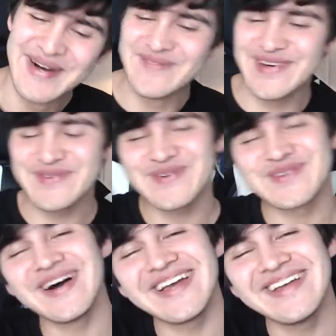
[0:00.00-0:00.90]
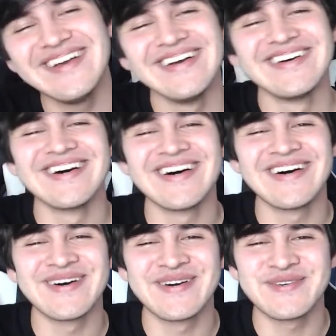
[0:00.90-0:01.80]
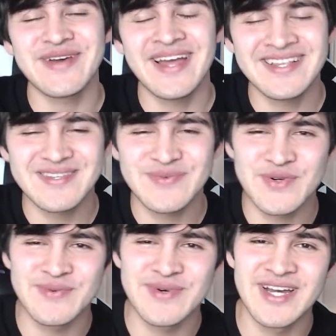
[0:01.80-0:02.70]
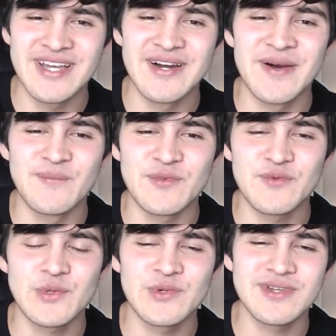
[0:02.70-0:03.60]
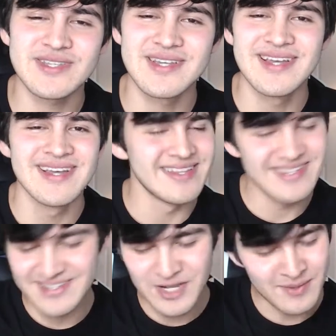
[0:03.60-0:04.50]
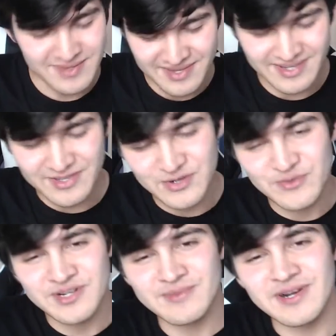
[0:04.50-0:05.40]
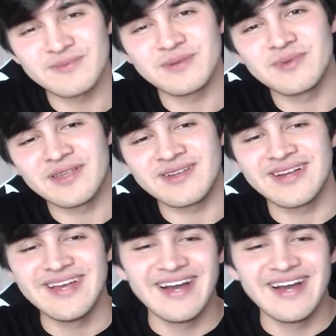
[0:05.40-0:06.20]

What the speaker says: But for my fans, for my viewers, this is a common thing. Don't worry about it, my brother.